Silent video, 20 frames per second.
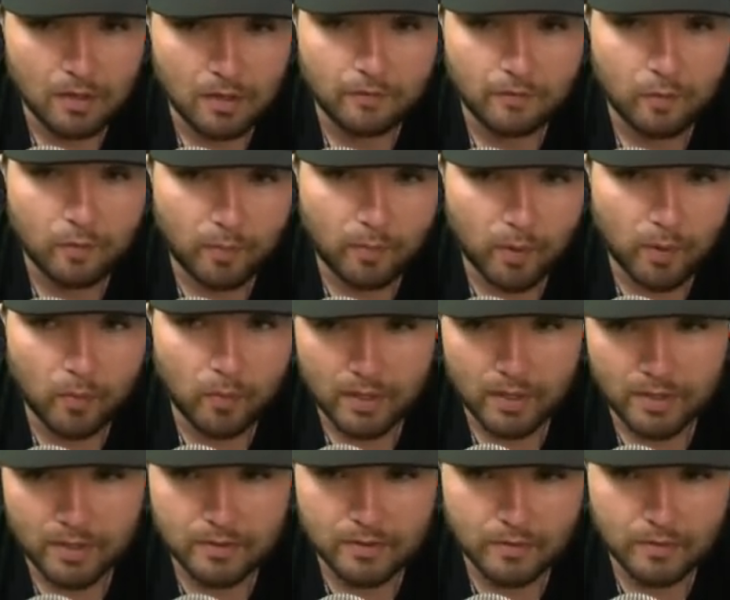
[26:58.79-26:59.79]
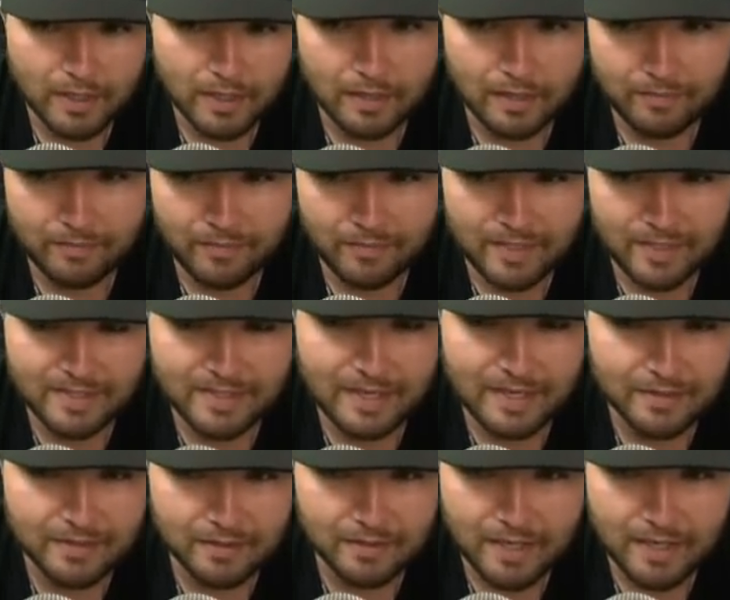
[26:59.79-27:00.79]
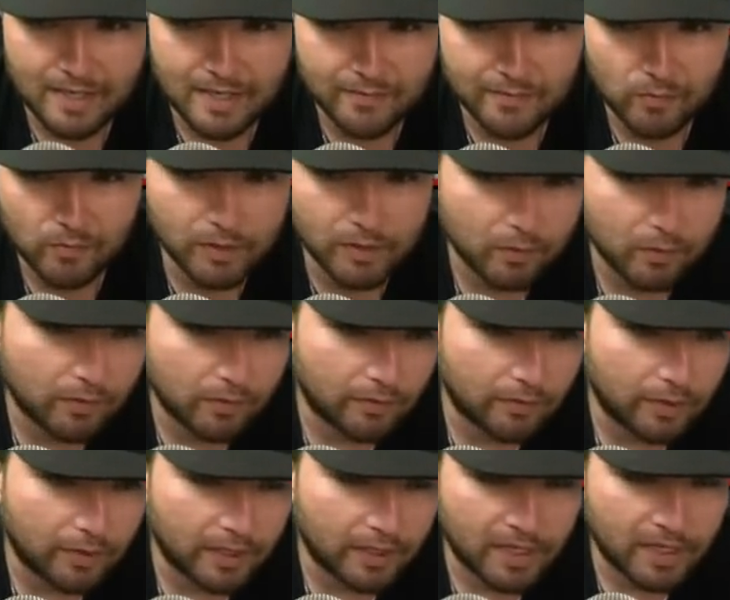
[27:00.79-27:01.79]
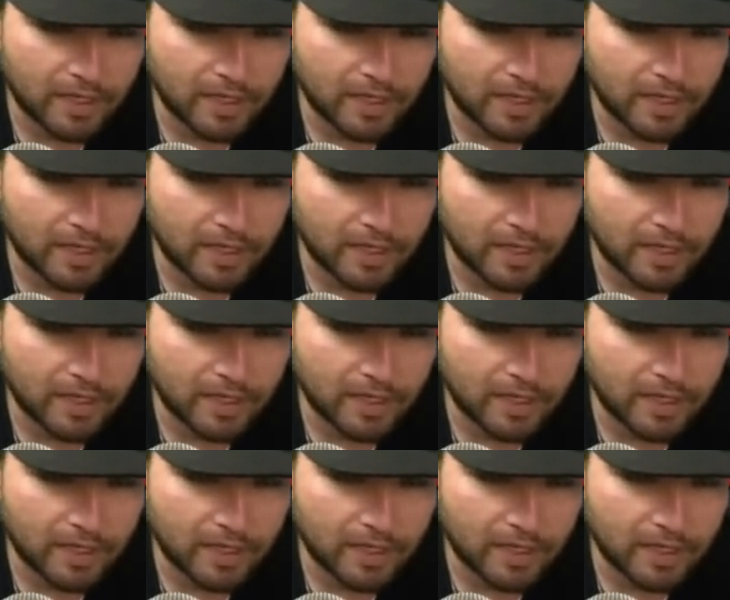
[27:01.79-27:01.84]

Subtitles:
4.1, so like these stats are not even really worth looking at,